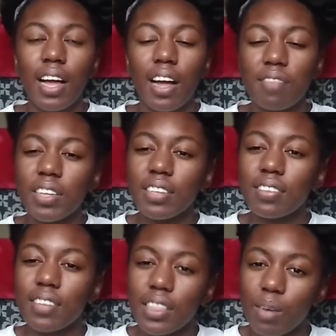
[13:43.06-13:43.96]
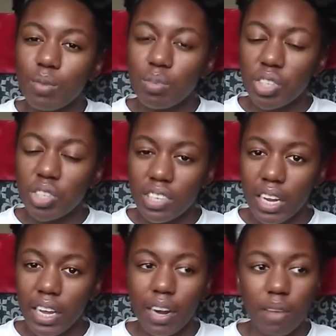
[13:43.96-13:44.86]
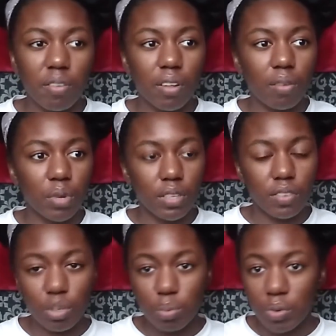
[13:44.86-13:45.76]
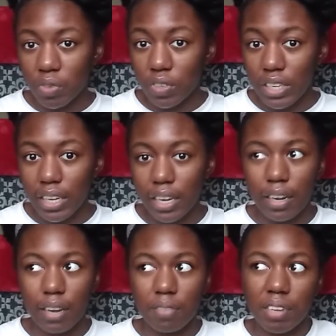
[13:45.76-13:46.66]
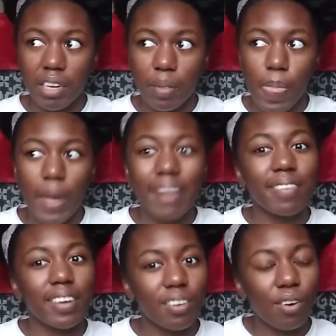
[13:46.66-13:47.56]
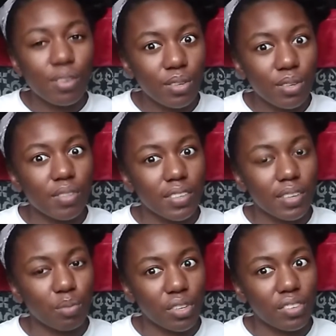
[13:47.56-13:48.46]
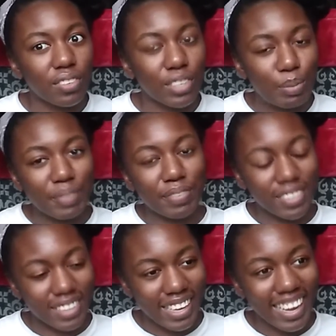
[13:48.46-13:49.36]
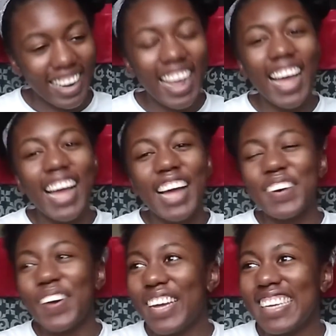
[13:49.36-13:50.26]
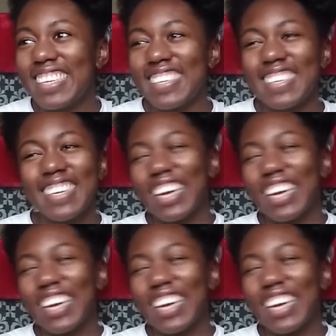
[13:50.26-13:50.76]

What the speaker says: feel like saying that was a mistake, and I feel really stupid for saying it, and I feel like my friend also thinks I'm really stupid for saying it, which